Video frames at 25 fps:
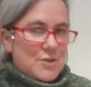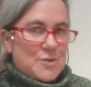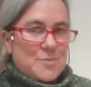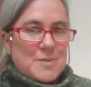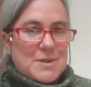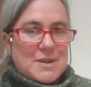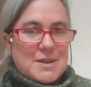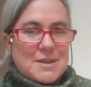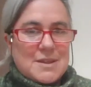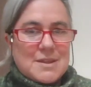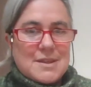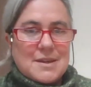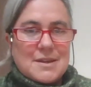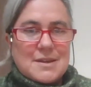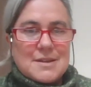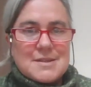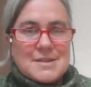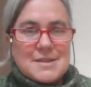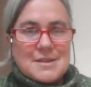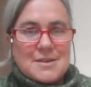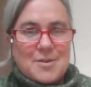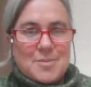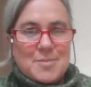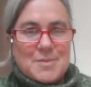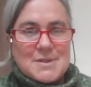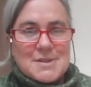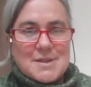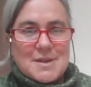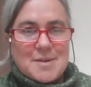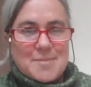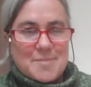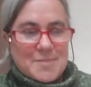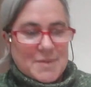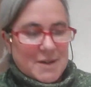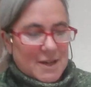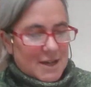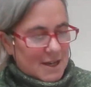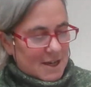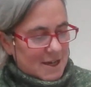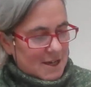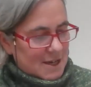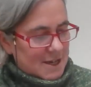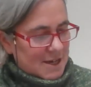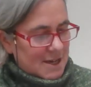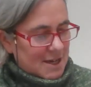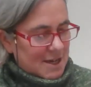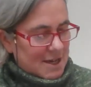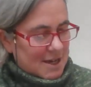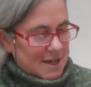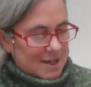Too many things here beside me,
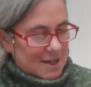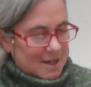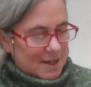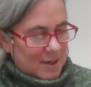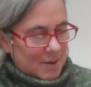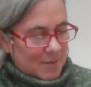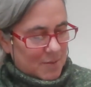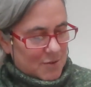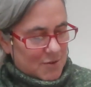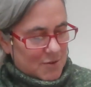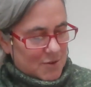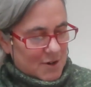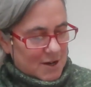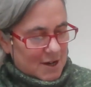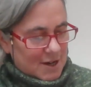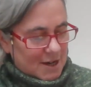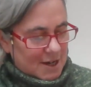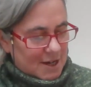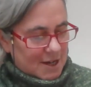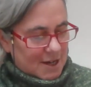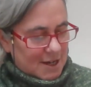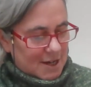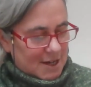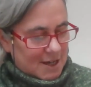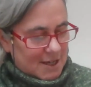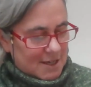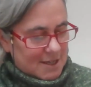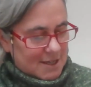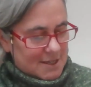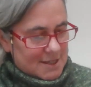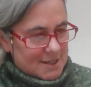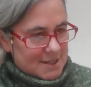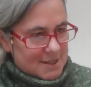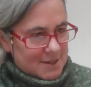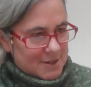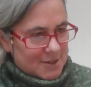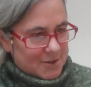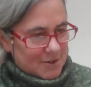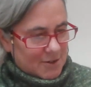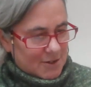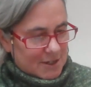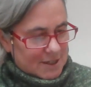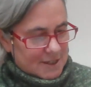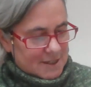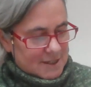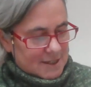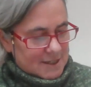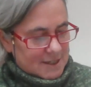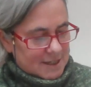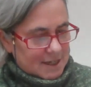can't keep track.
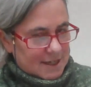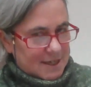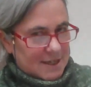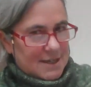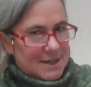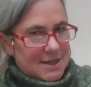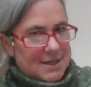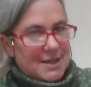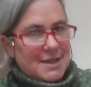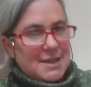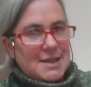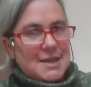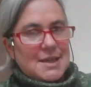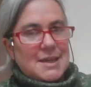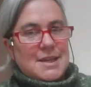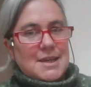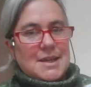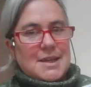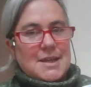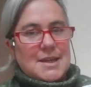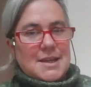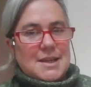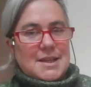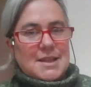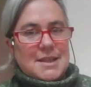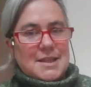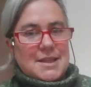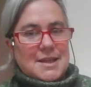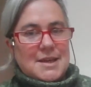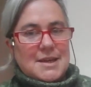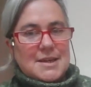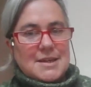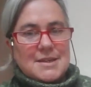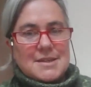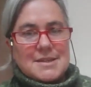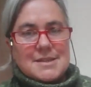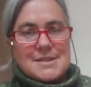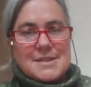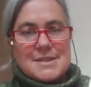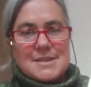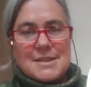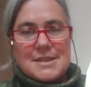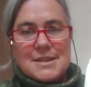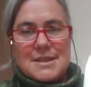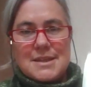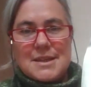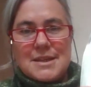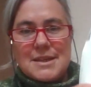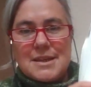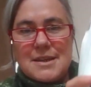So let's see, that
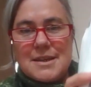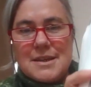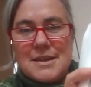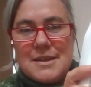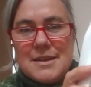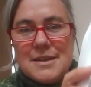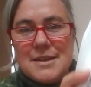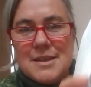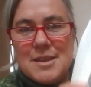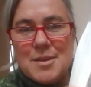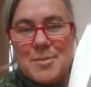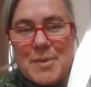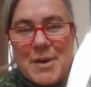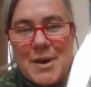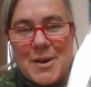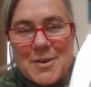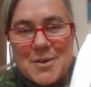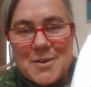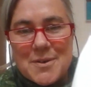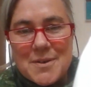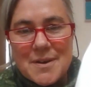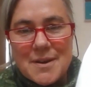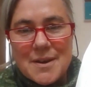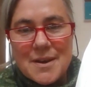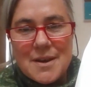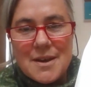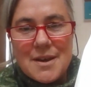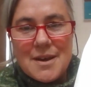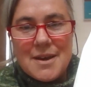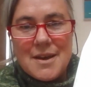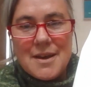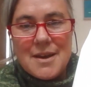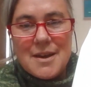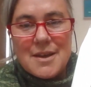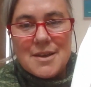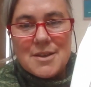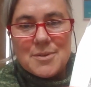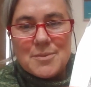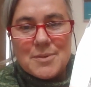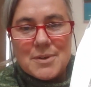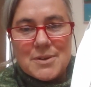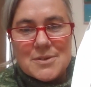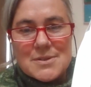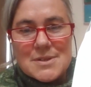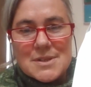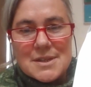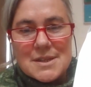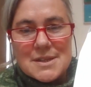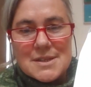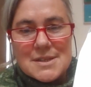is the pattern
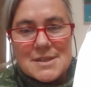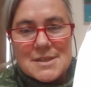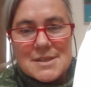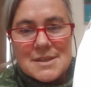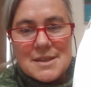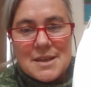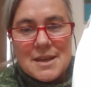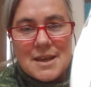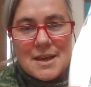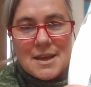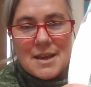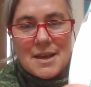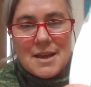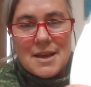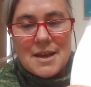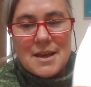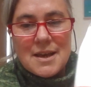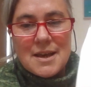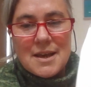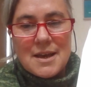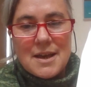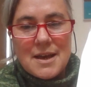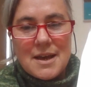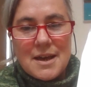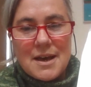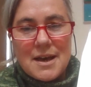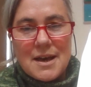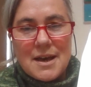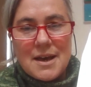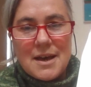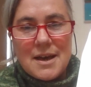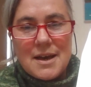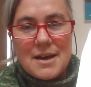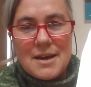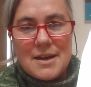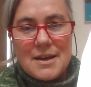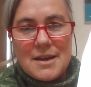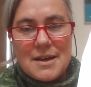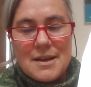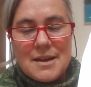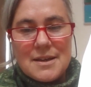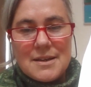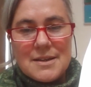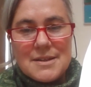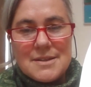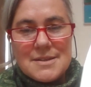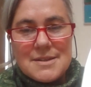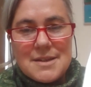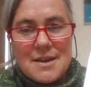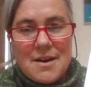Widow's Kiss,
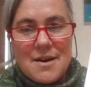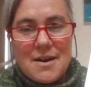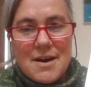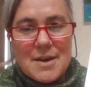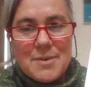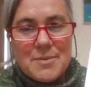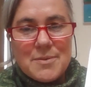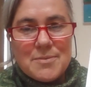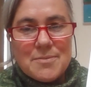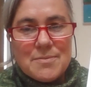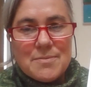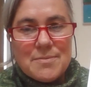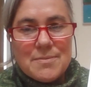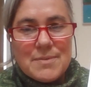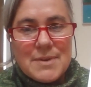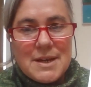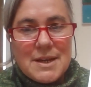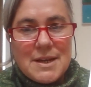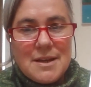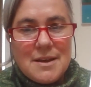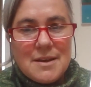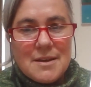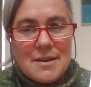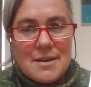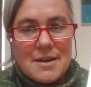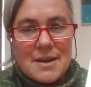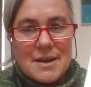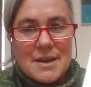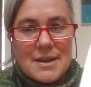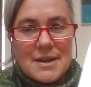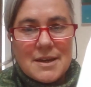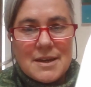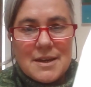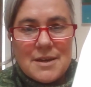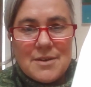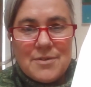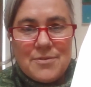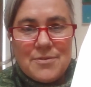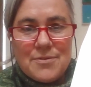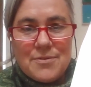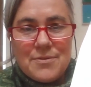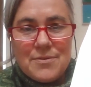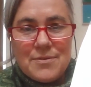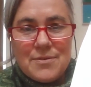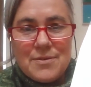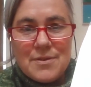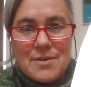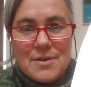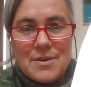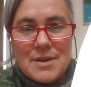and I would really like
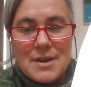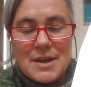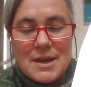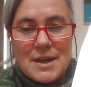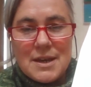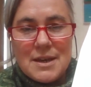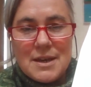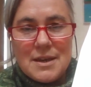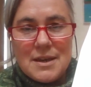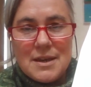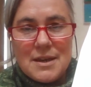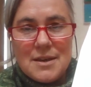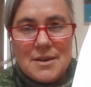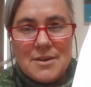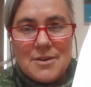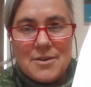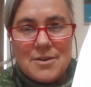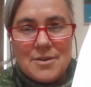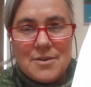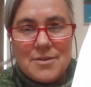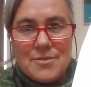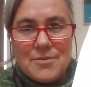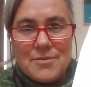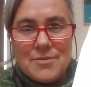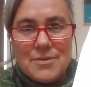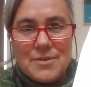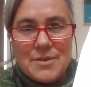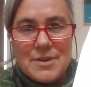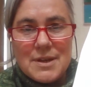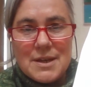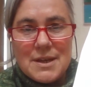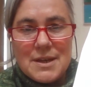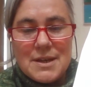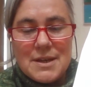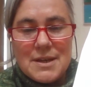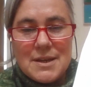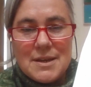if any of